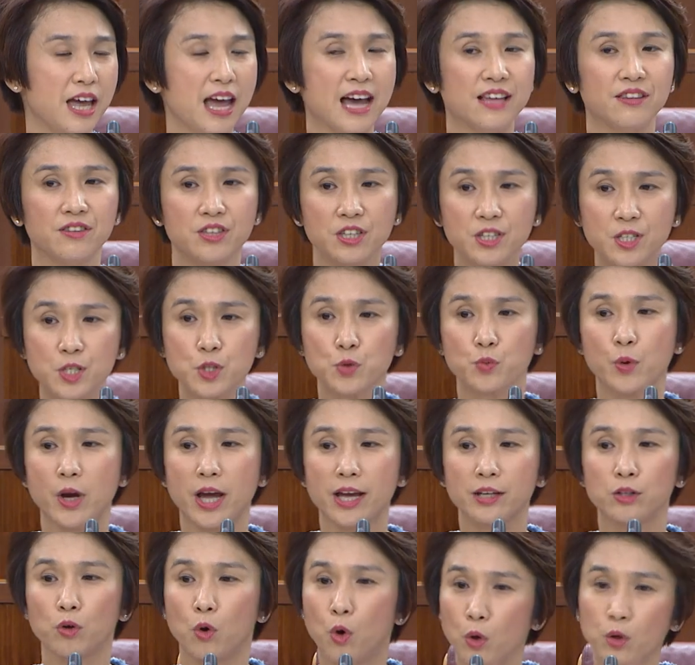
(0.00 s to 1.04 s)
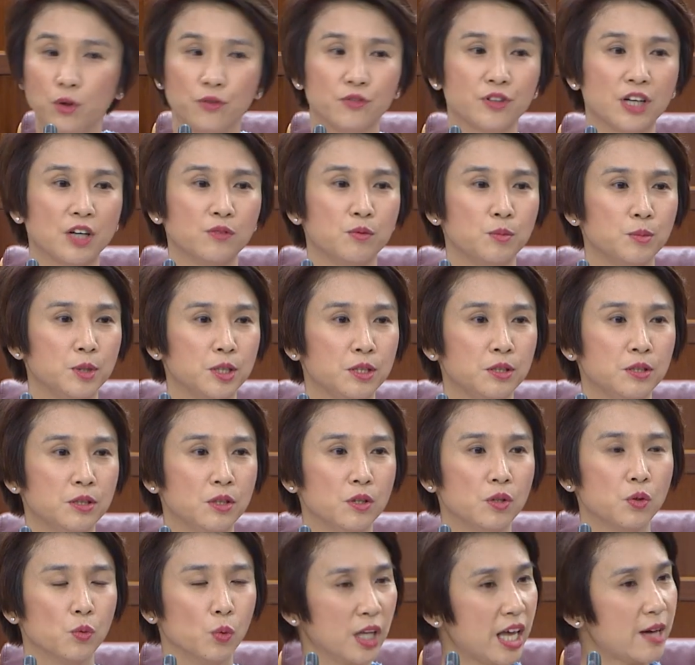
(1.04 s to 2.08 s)
And this is where the whole of government
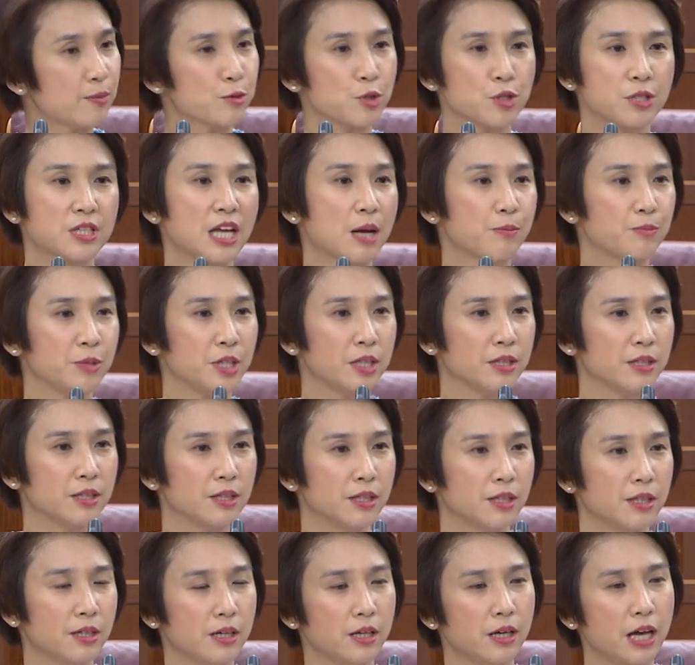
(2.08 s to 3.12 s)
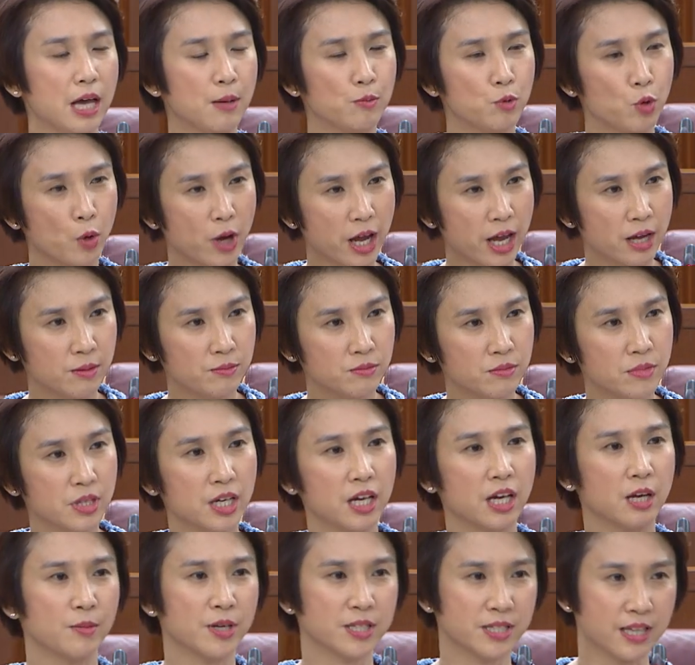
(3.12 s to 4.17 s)
will have to step in. MOM,
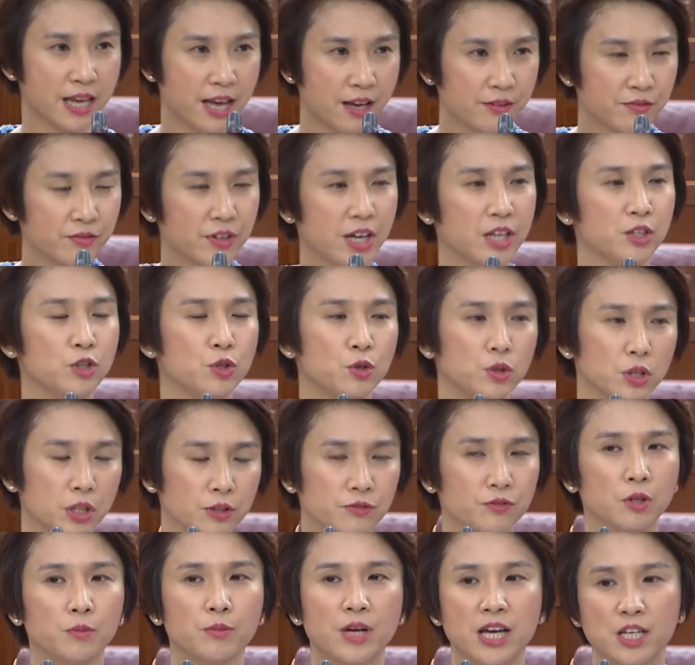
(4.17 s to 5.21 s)
MSF, and you heard from